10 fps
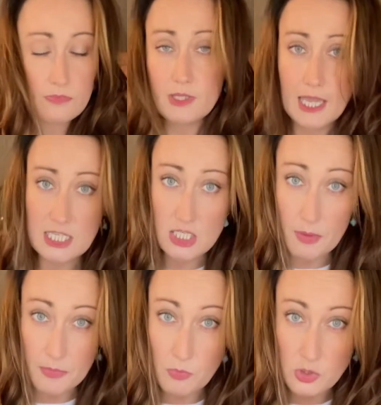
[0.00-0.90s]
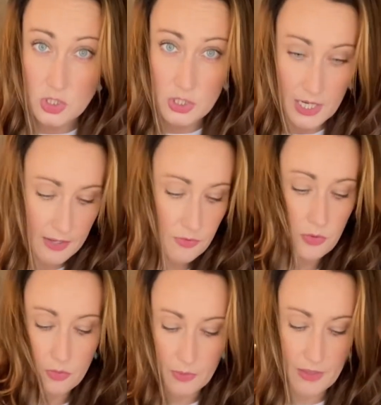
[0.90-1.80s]
catching up with what to do next
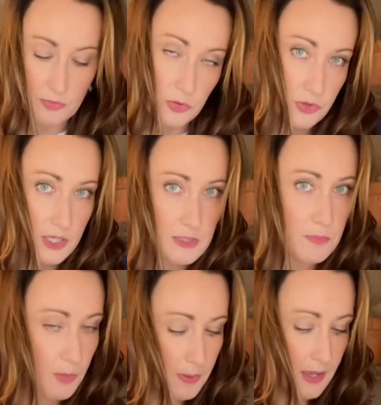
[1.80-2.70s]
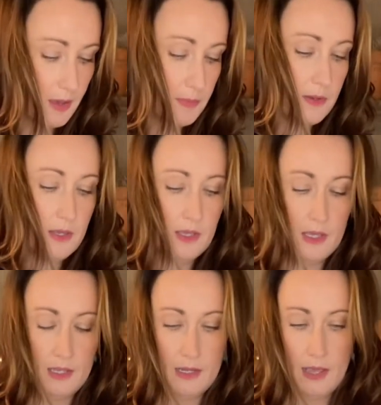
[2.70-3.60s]
when they've all started popping up.
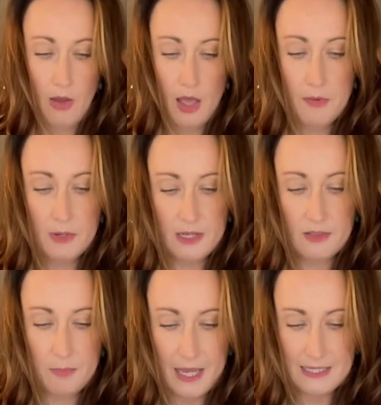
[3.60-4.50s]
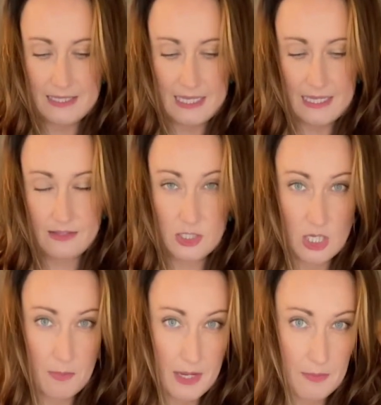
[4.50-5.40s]
Now, I would expect these to
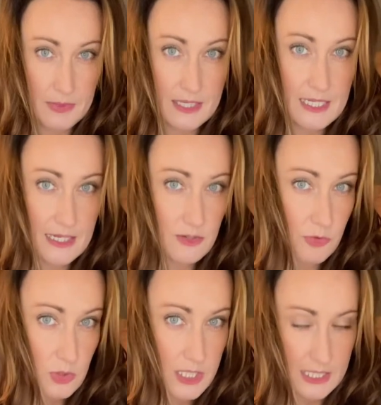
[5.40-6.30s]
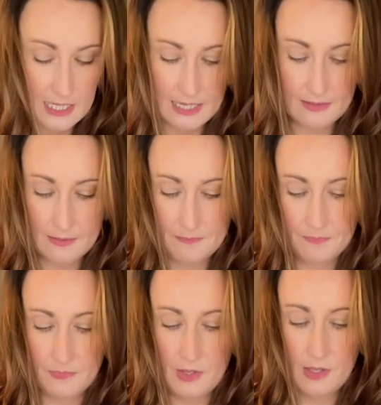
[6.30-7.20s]
germinate within 10 to 14 days.
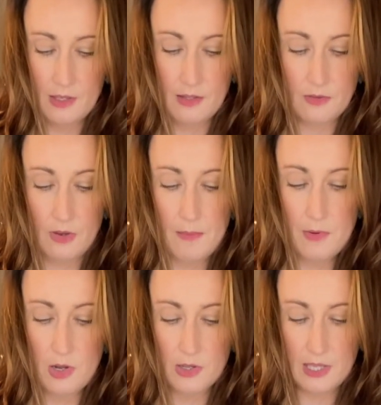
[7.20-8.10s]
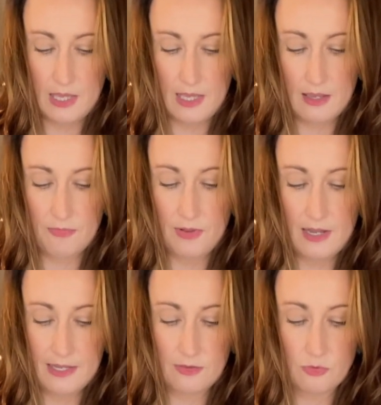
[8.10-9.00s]
So I'm looking for
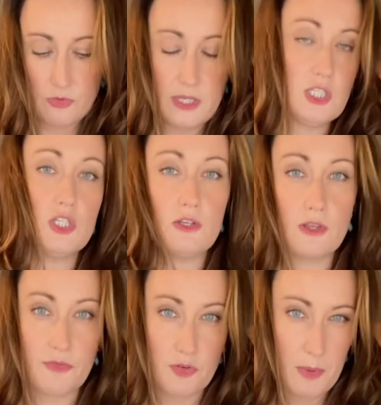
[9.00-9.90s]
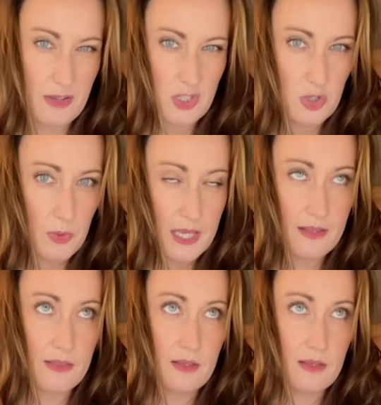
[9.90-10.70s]
little green shoots after about 2 weeks,